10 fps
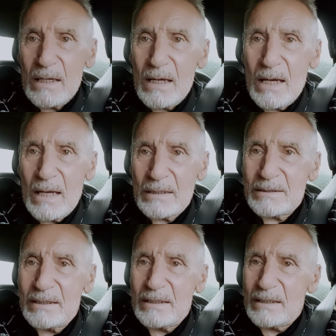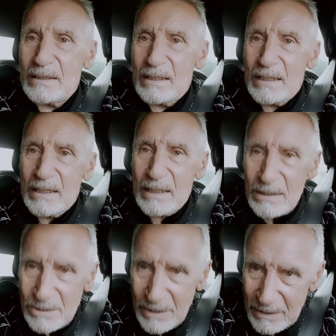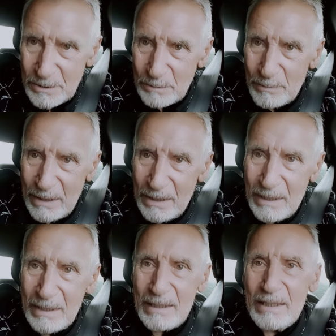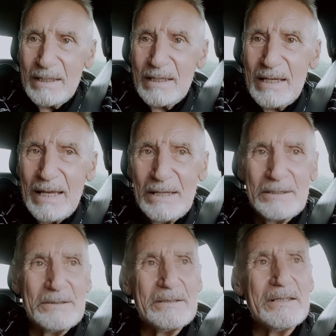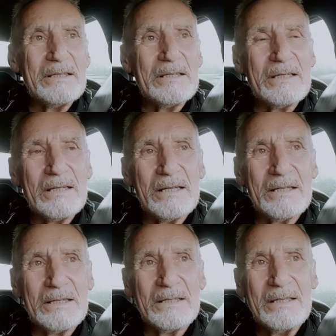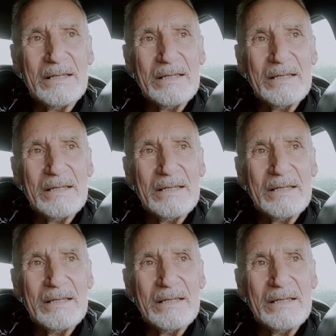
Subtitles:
And he said to me in a